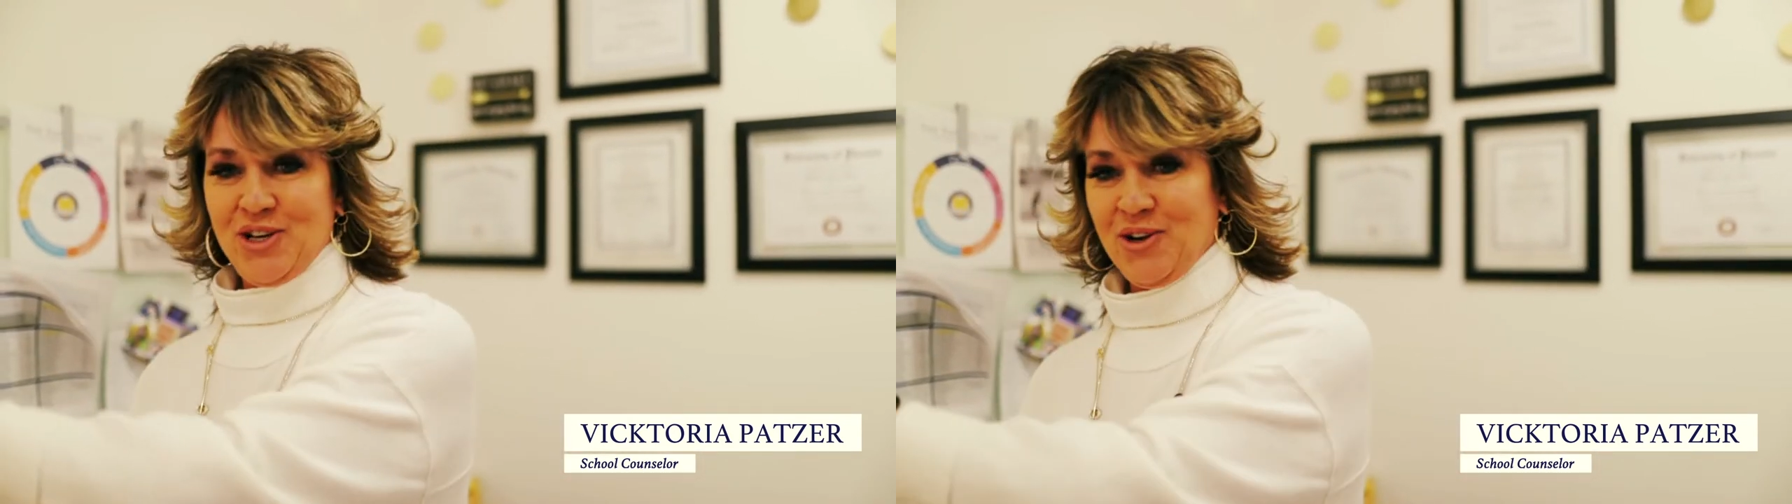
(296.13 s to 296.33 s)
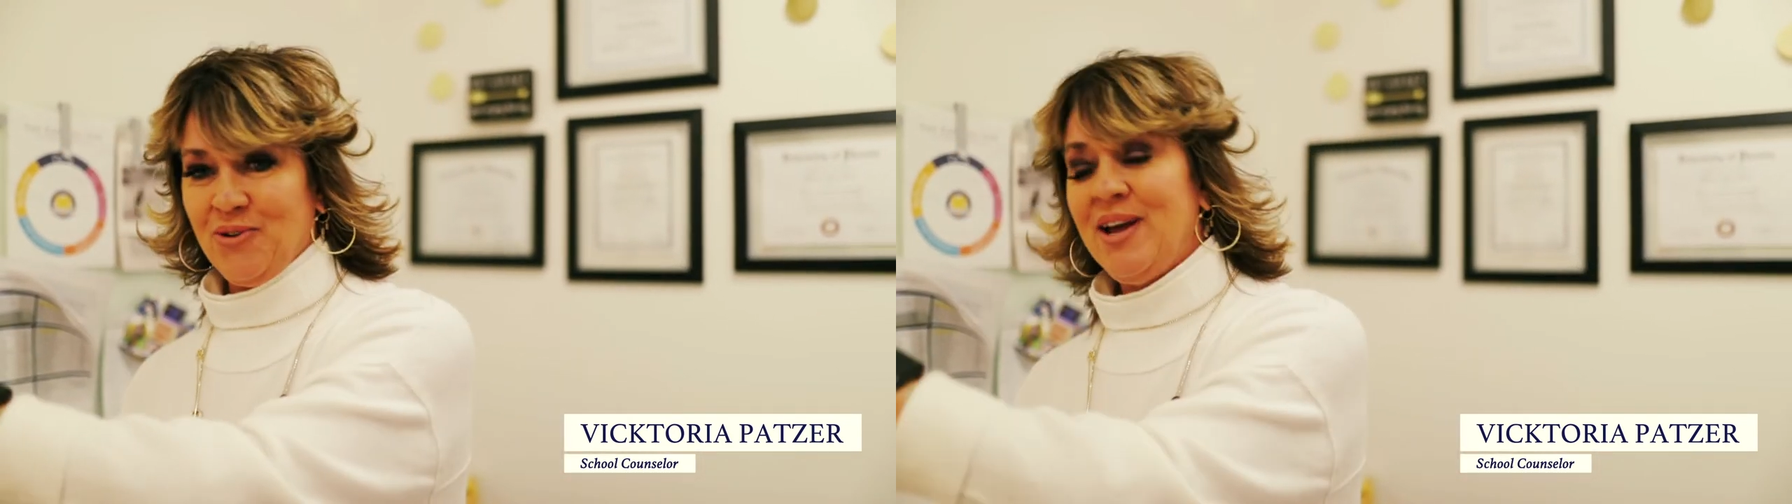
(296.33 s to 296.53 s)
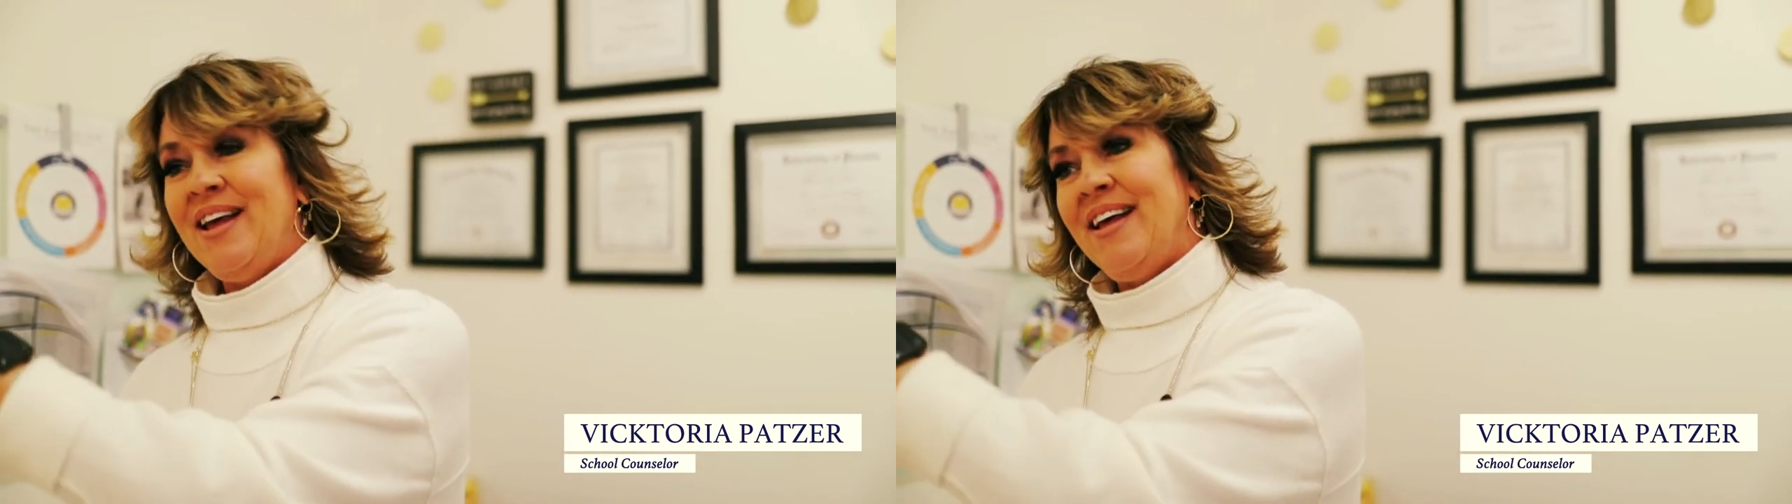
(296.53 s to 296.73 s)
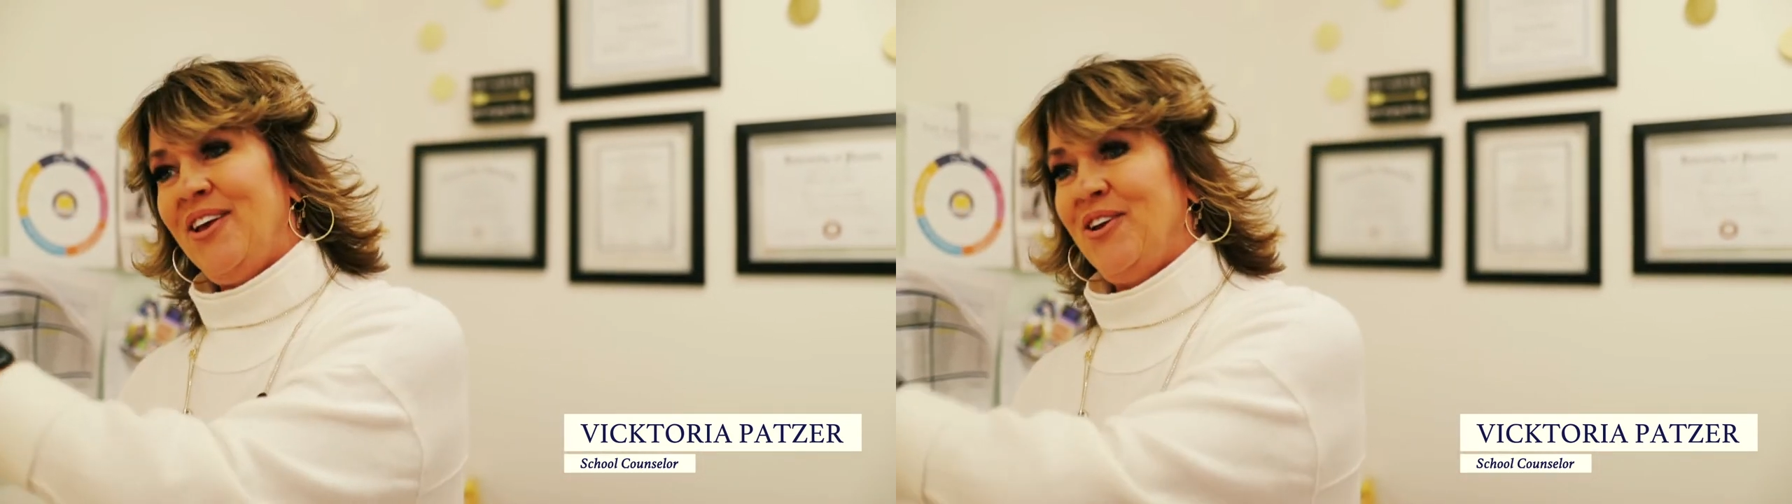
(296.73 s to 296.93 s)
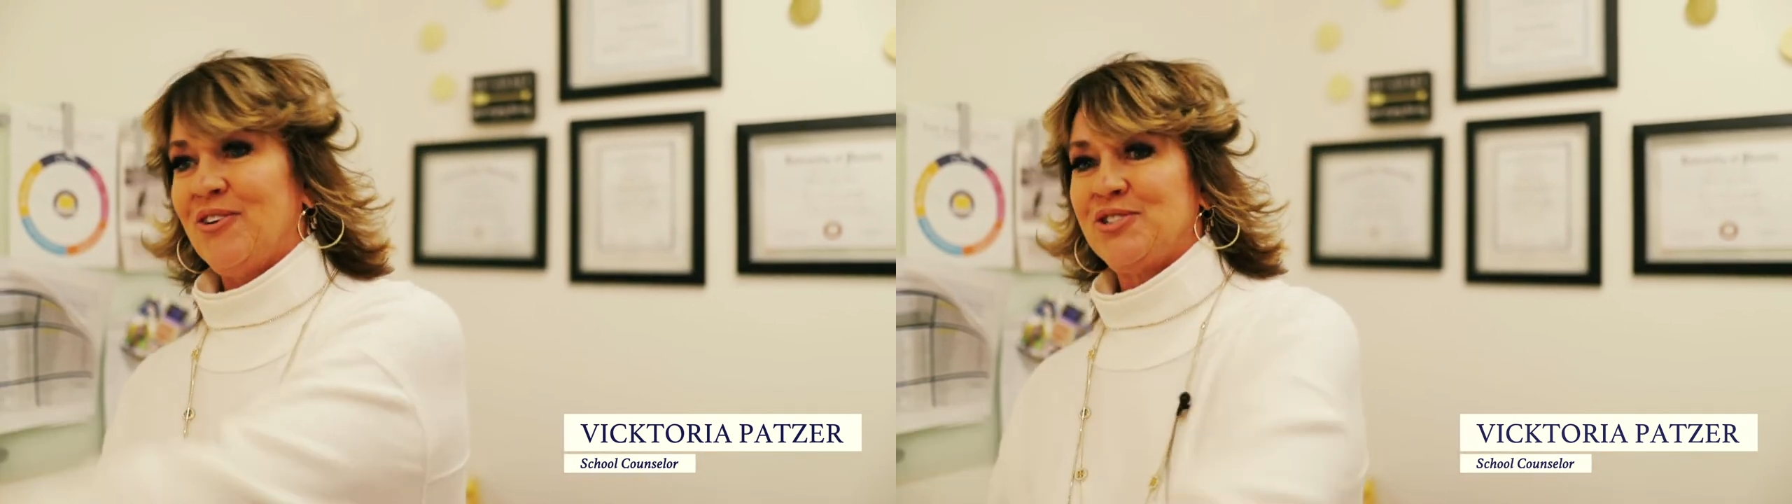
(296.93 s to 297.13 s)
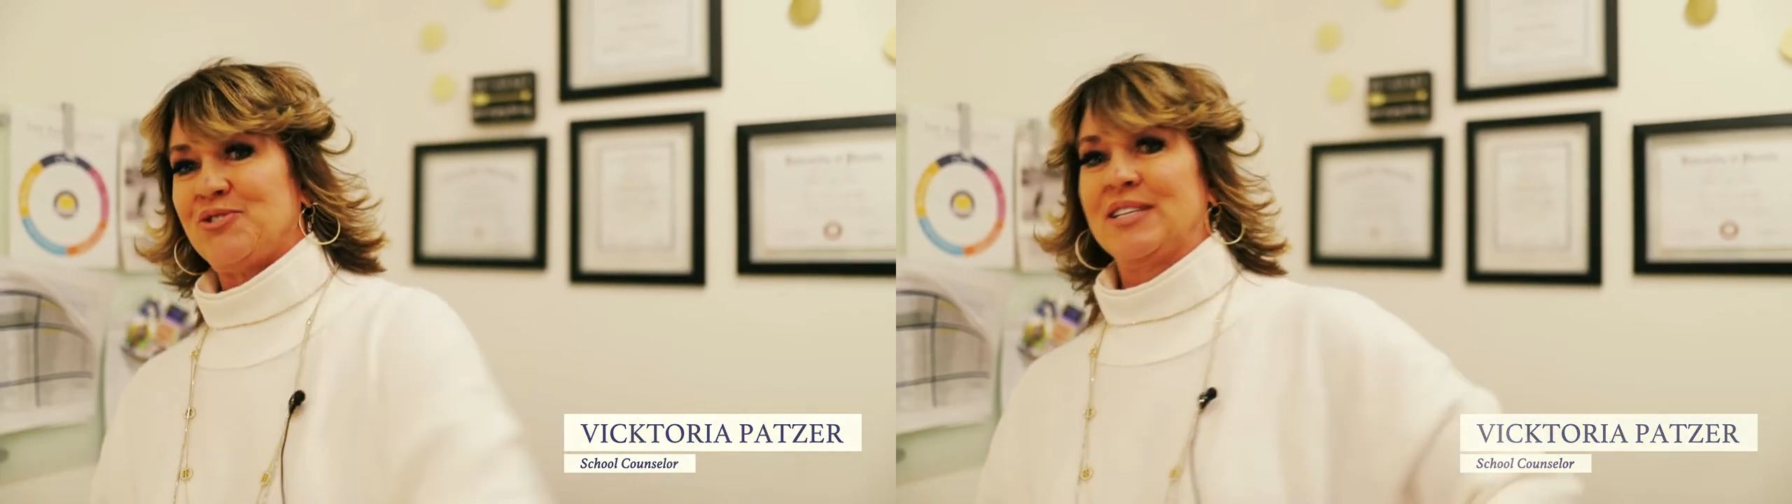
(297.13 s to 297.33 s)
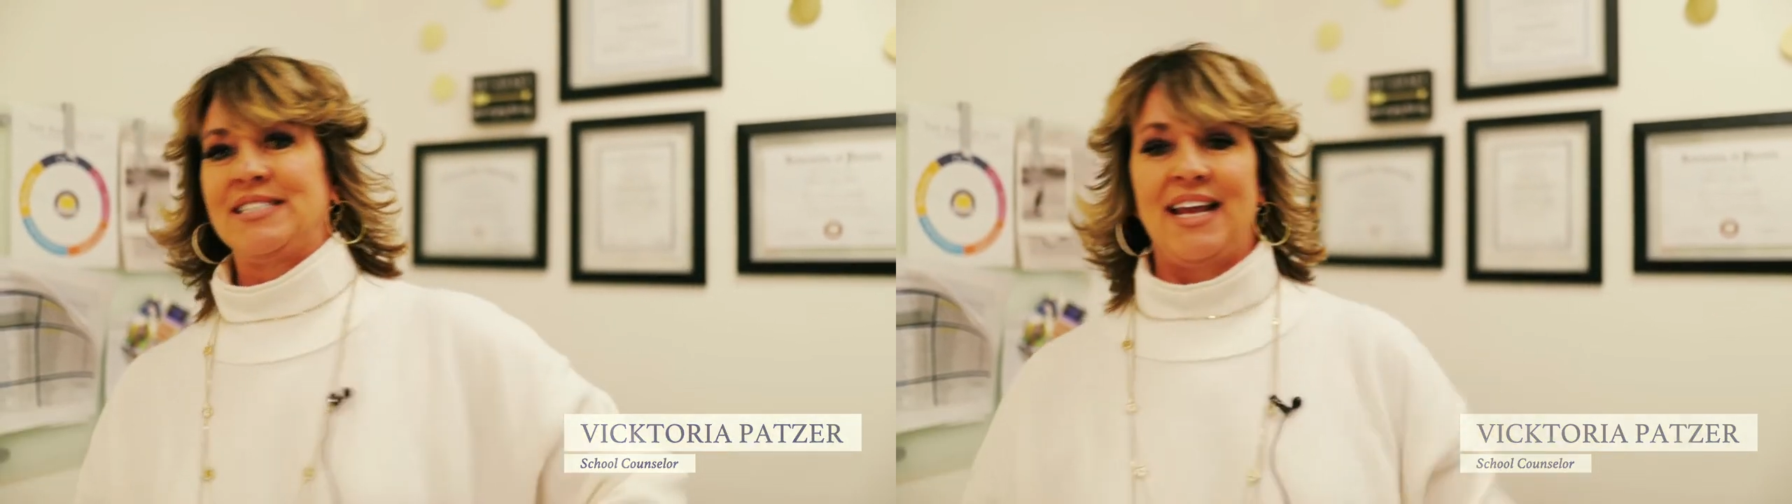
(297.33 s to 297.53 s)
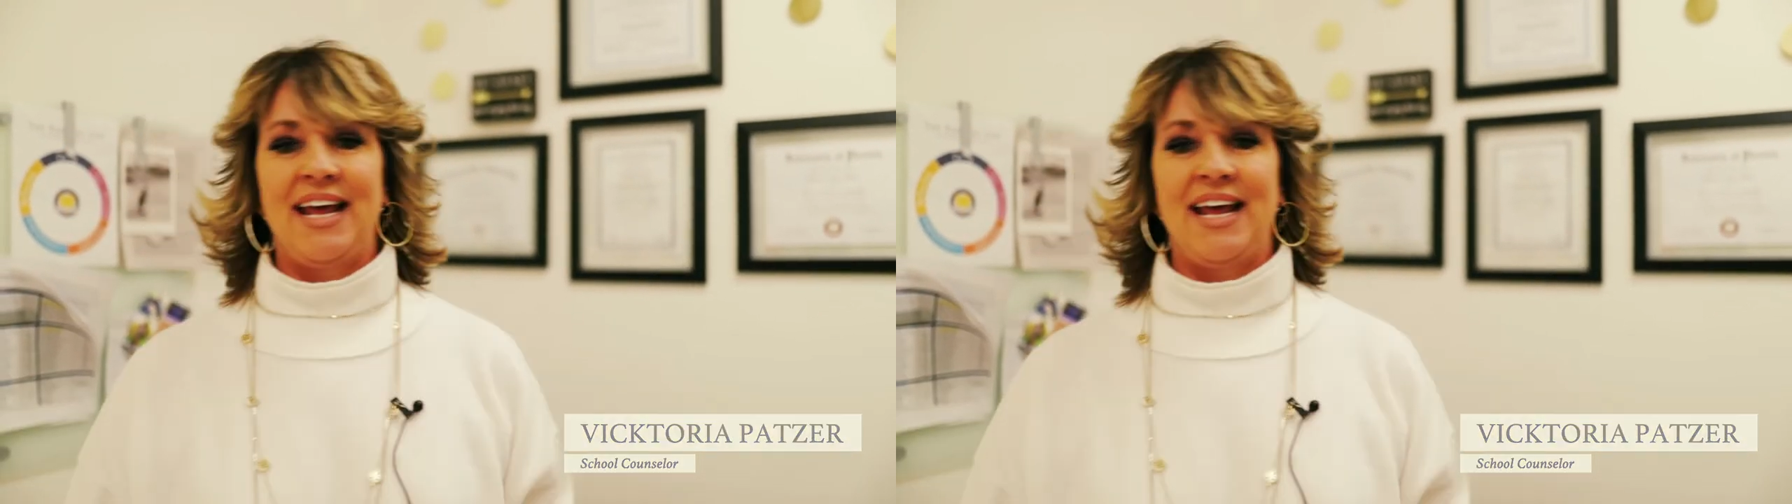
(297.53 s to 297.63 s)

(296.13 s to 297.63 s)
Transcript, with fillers: to, you know, stress and